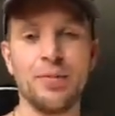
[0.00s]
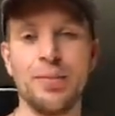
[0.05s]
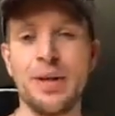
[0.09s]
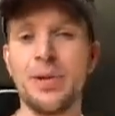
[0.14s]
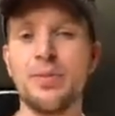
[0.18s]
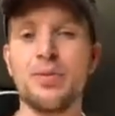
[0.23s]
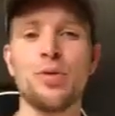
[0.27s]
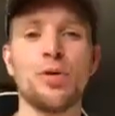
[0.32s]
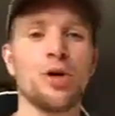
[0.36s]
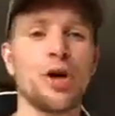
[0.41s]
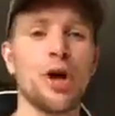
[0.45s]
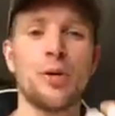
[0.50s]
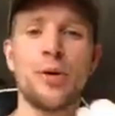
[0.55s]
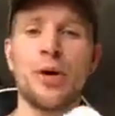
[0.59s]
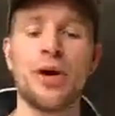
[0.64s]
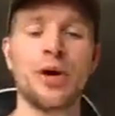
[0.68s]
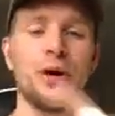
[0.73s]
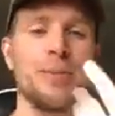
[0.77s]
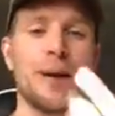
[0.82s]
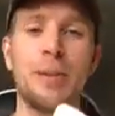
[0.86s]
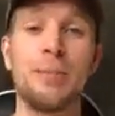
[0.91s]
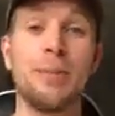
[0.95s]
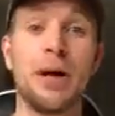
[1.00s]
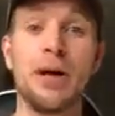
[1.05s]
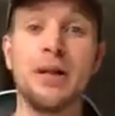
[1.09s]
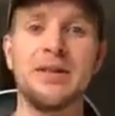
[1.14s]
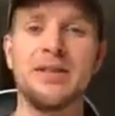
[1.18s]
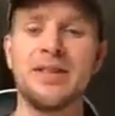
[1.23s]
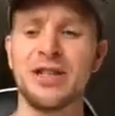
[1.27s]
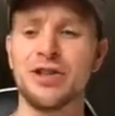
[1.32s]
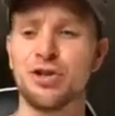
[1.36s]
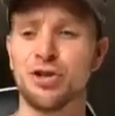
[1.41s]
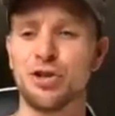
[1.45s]
people were going on about
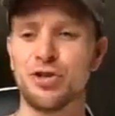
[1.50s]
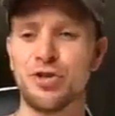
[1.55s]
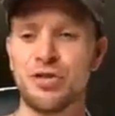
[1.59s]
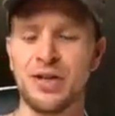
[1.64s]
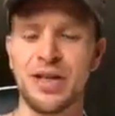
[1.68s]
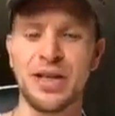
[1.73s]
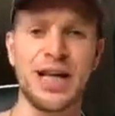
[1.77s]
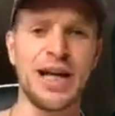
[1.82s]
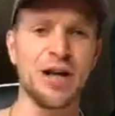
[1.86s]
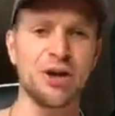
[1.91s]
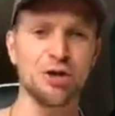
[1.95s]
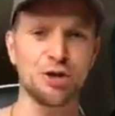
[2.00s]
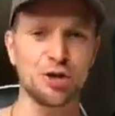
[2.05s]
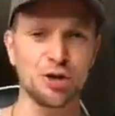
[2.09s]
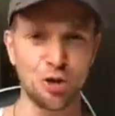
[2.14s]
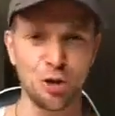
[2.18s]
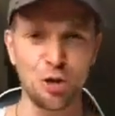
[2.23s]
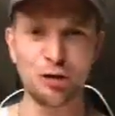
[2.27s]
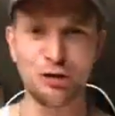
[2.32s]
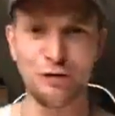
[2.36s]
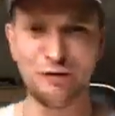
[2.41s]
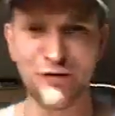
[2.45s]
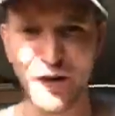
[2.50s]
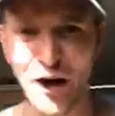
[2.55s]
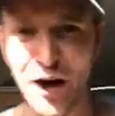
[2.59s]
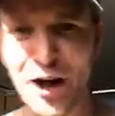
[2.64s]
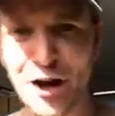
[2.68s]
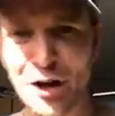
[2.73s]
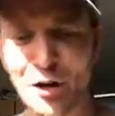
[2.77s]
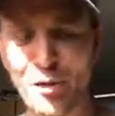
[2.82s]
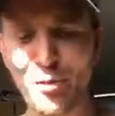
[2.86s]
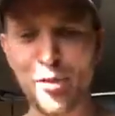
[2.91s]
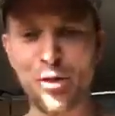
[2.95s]
politics or something, and I saw some
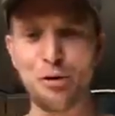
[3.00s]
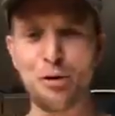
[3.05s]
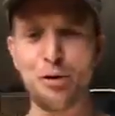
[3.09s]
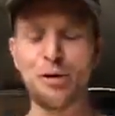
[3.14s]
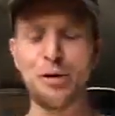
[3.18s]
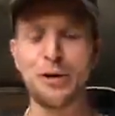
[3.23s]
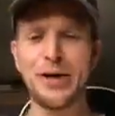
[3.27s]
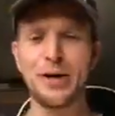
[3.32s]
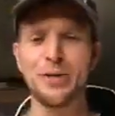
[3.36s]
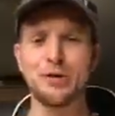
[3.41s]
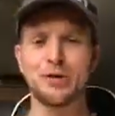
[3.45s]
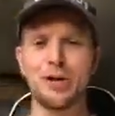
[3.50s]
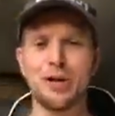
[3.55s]
fire come through, and it